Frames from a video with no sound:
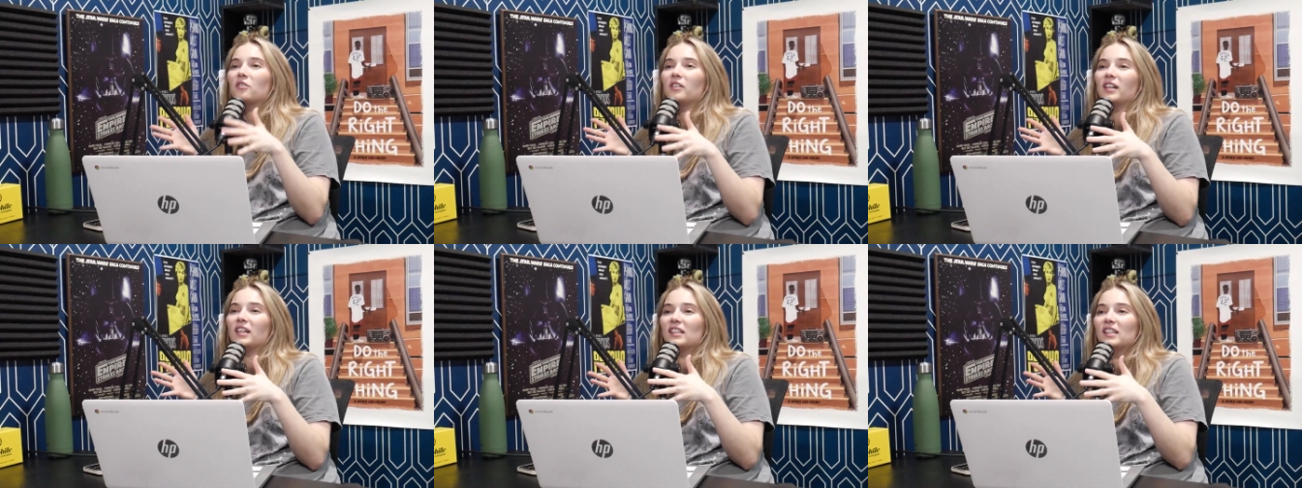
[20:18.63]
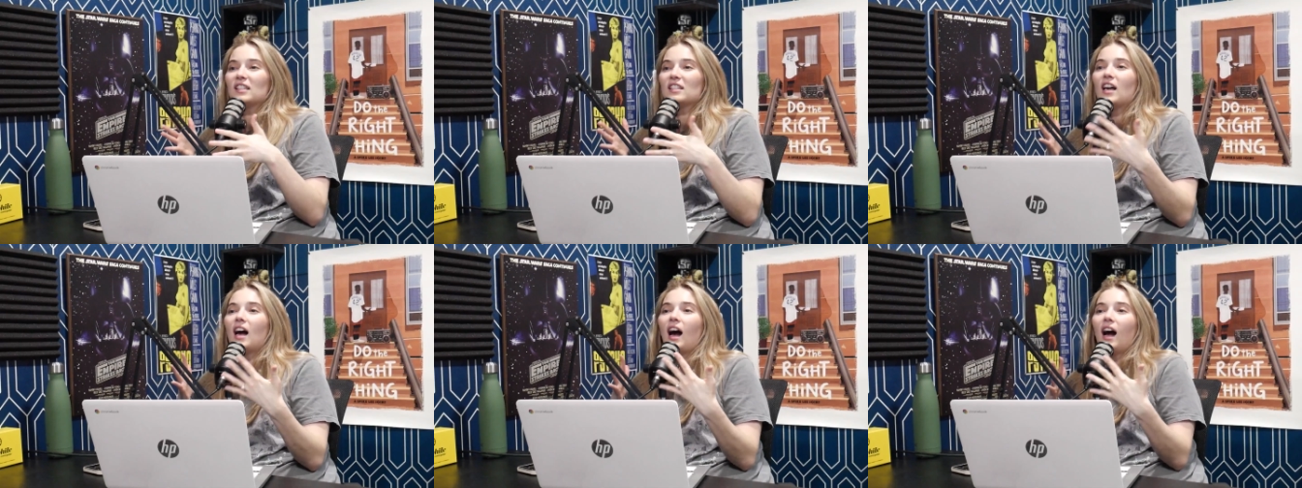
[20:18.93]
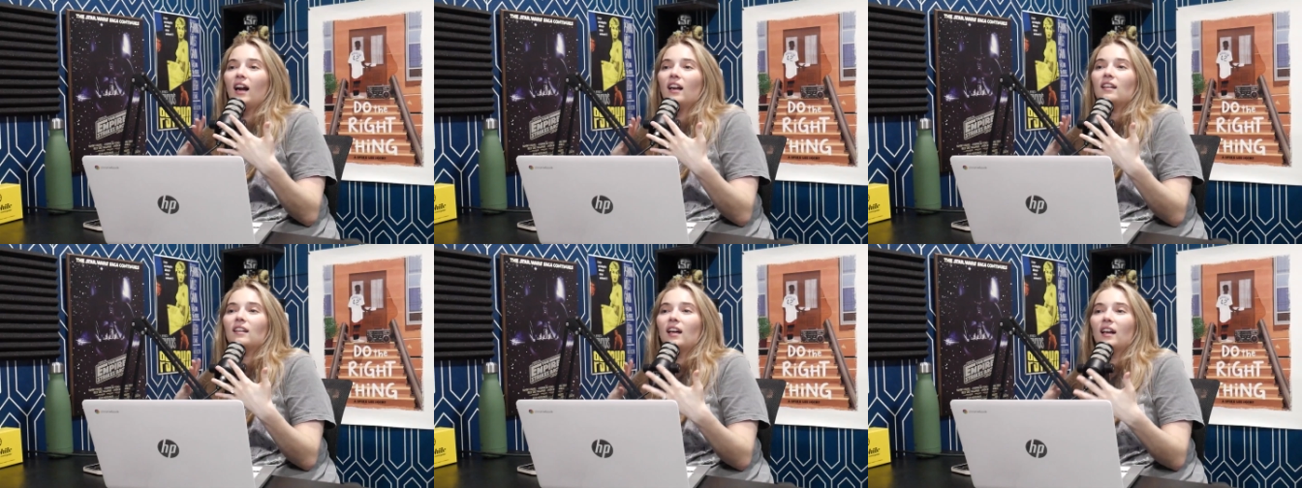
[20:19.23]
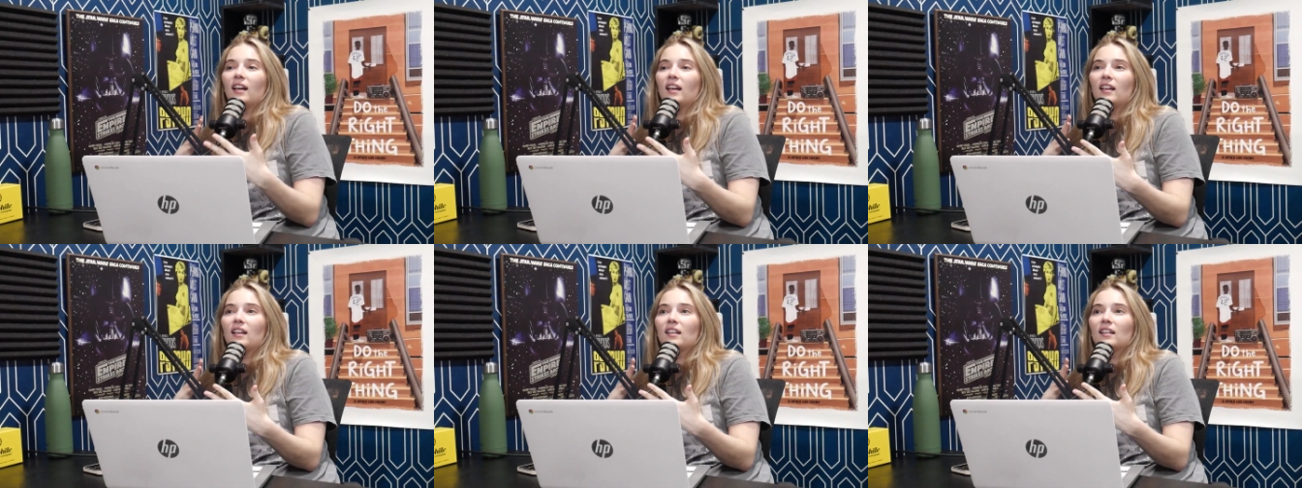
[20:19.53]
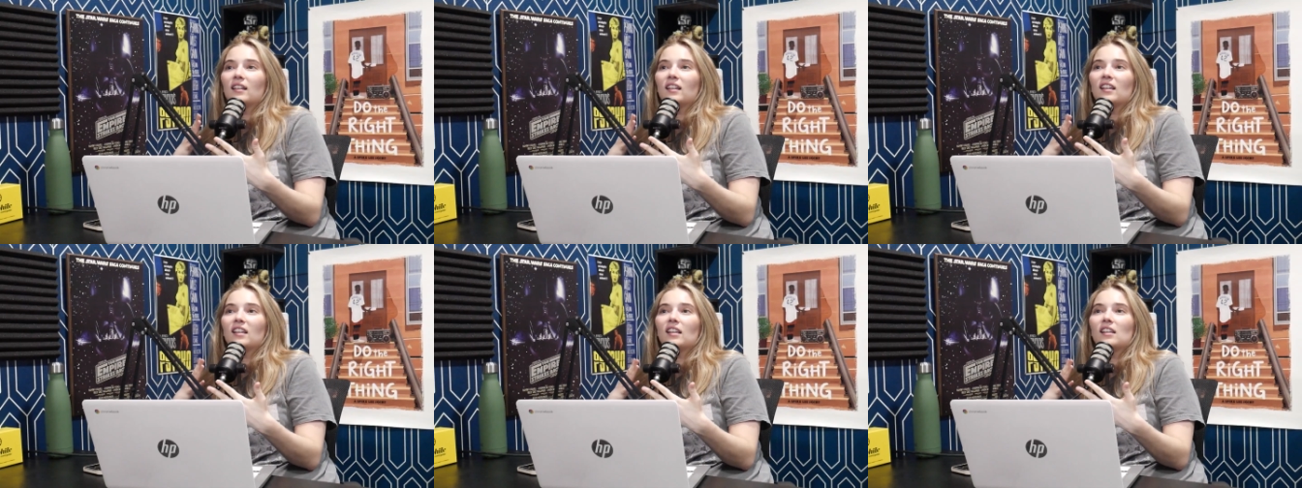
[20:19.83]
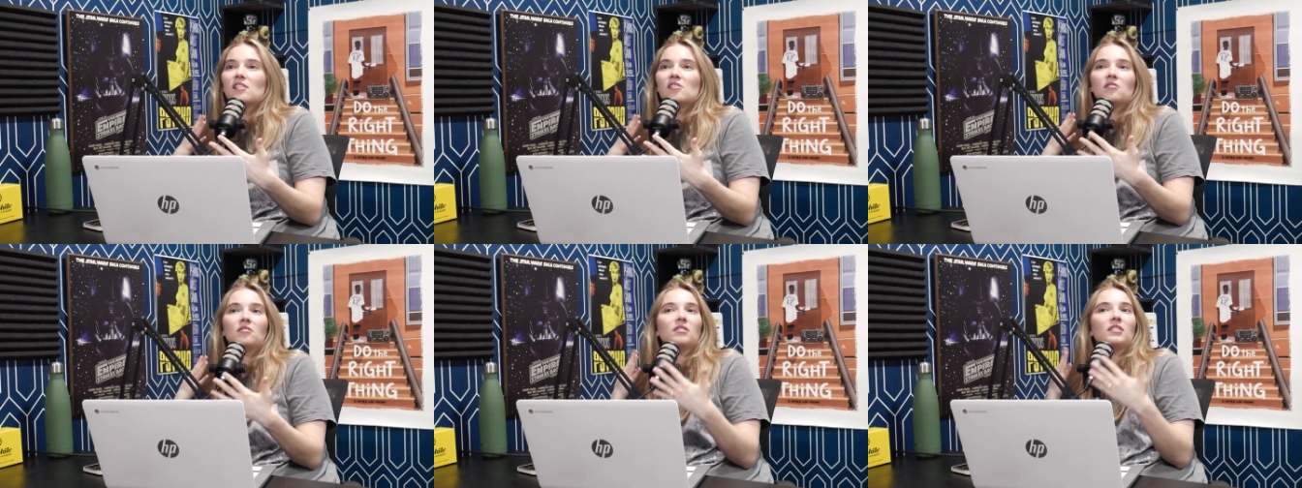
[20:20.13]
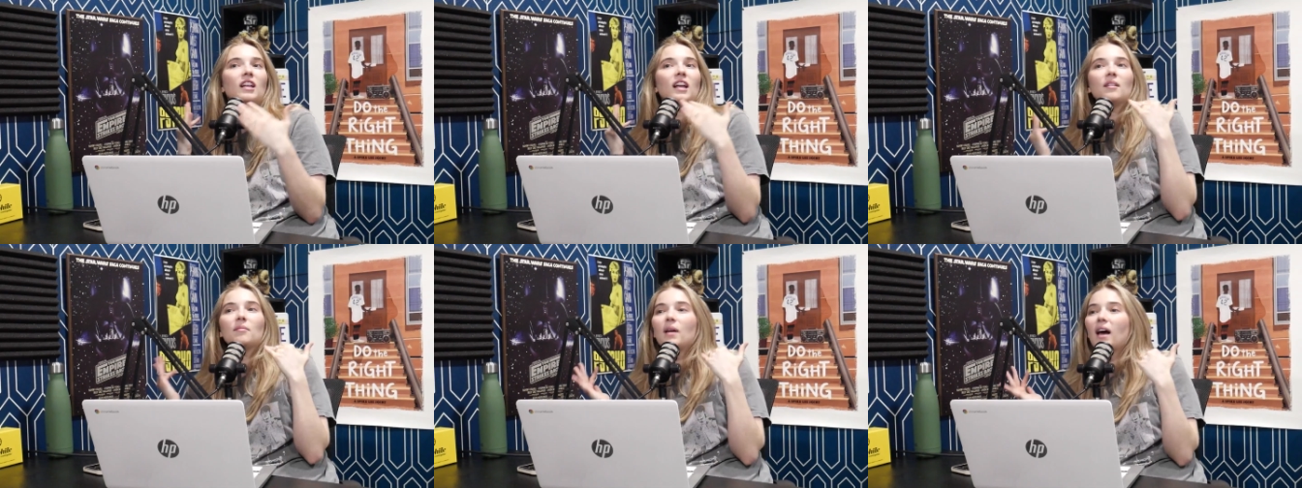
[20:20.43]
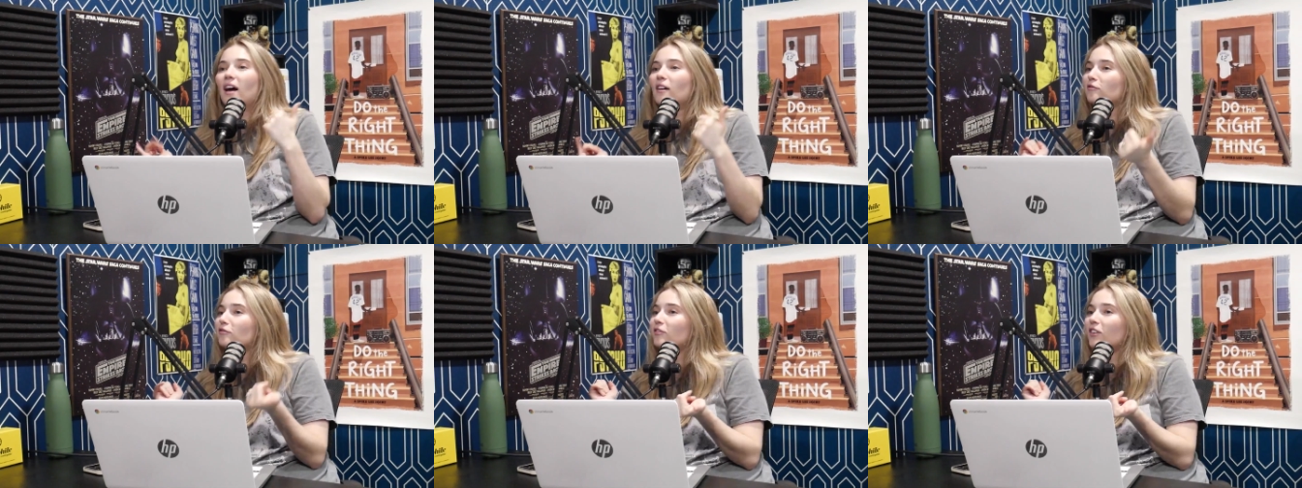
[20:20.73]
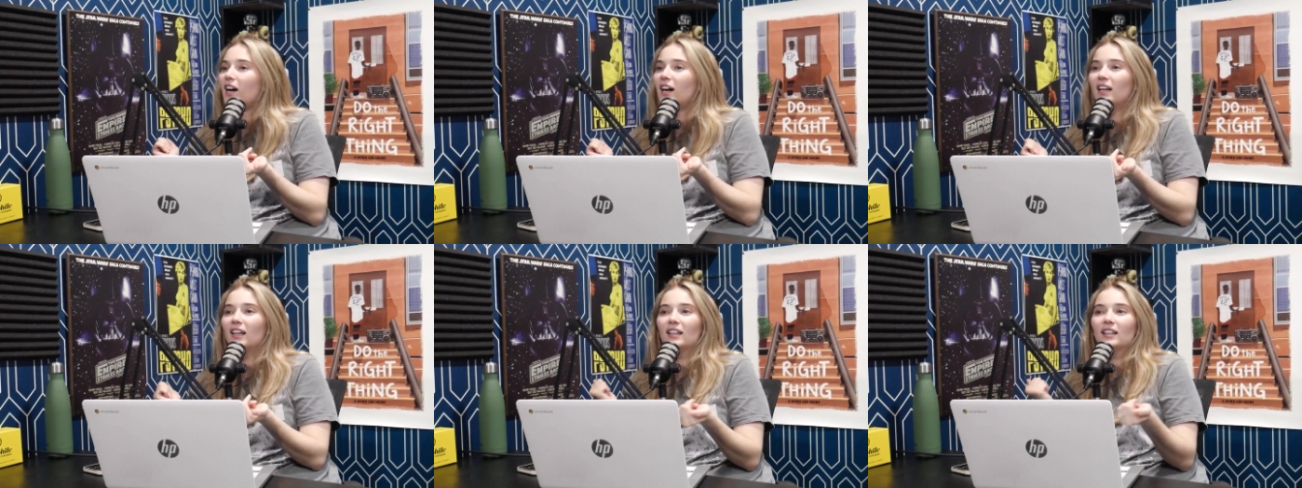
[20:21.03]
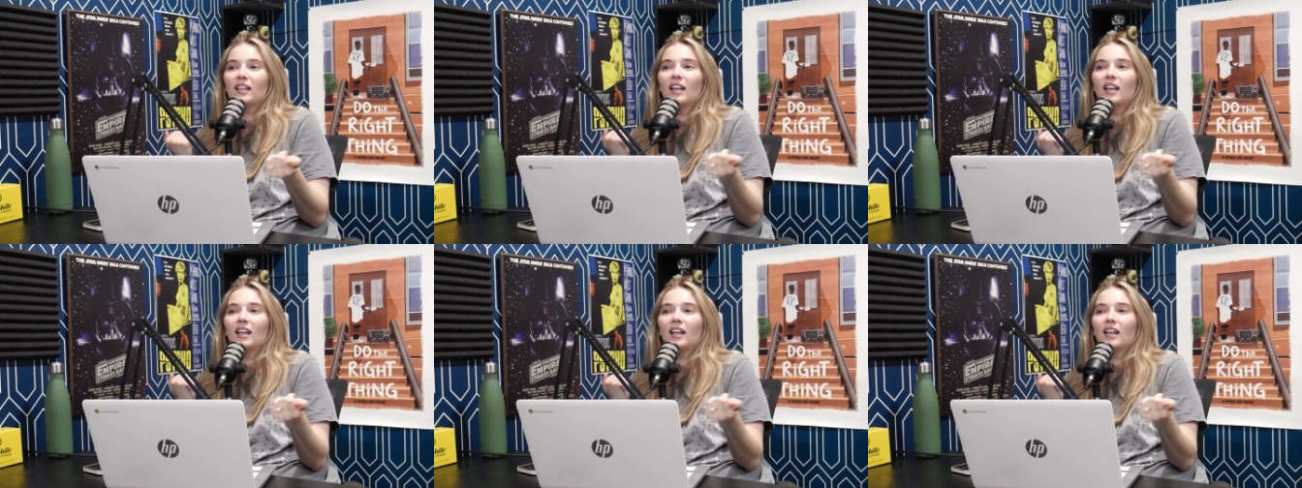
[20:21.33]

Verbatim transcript: on this. I like, let him have fun.